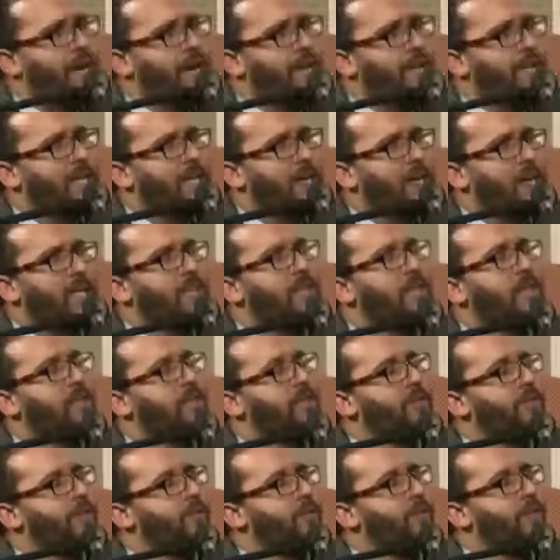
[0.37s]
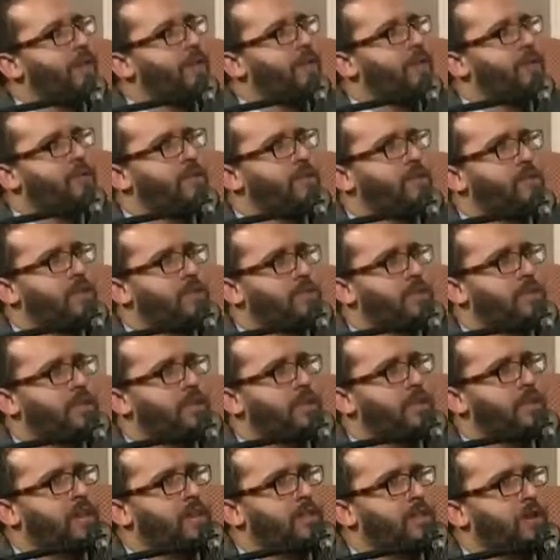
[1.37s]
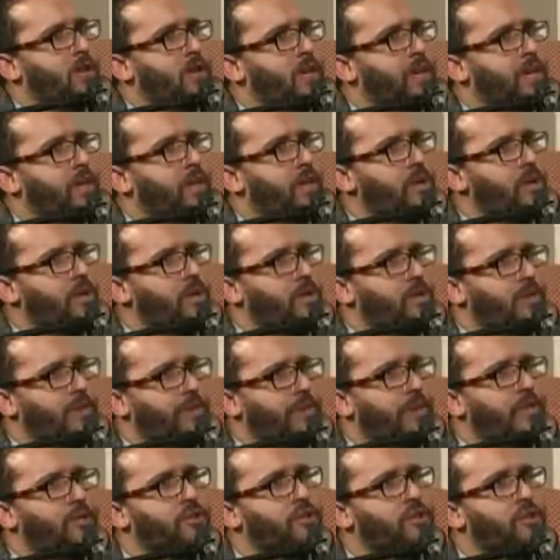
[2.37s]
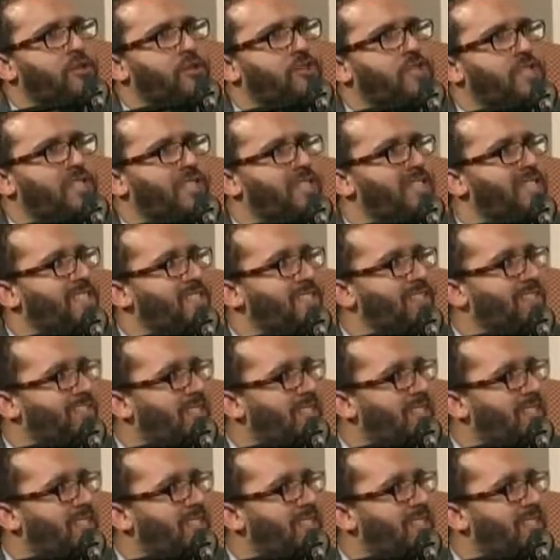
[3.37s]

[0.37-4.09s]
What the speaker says: You know, I think of the phrase that MLK used, the fierce urgency of